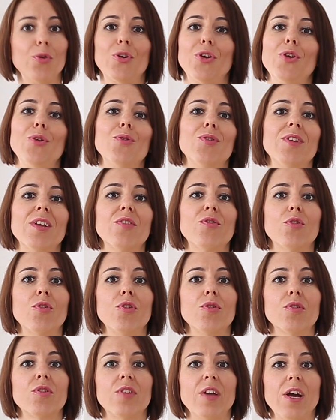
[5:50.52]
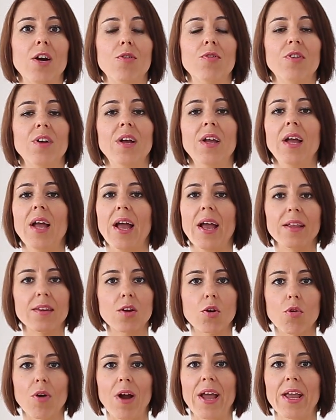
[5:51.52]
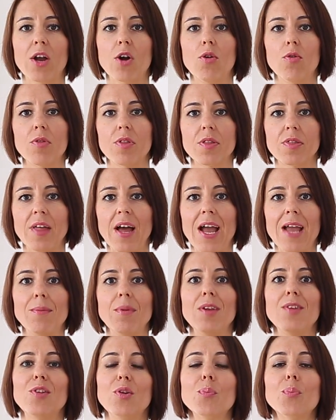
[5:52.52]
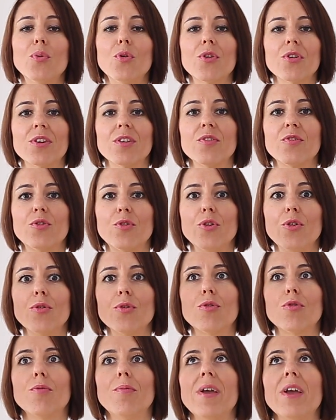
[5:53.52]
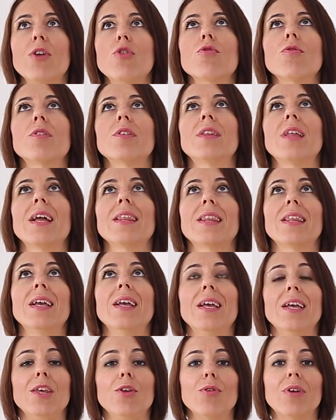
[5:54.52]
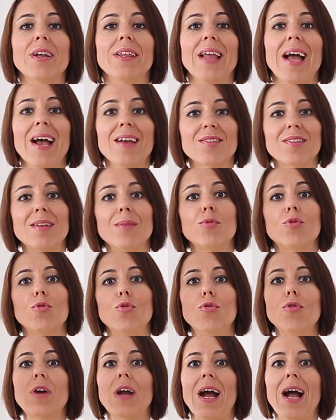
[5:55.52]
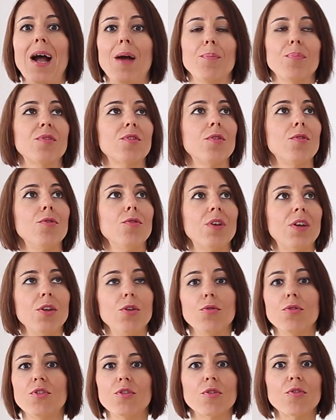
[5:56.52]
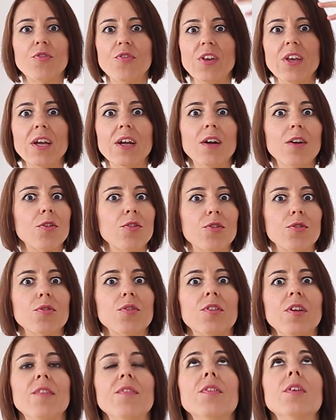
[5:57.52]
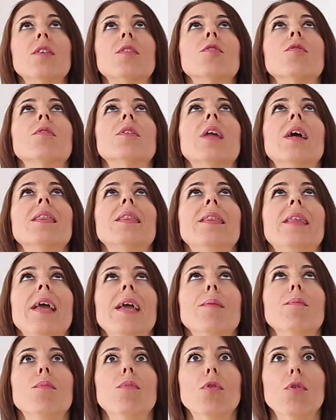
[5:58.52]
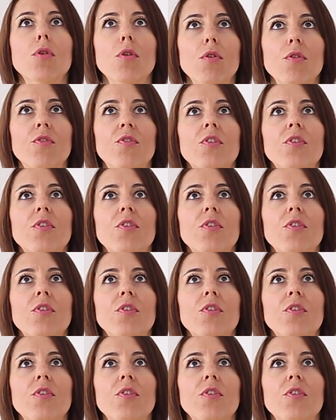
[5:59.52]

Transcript: you can use that for yourself, and crying all the time, it's important for you to make sure that you can ask them to look up. So you can use your fingers or something so that they move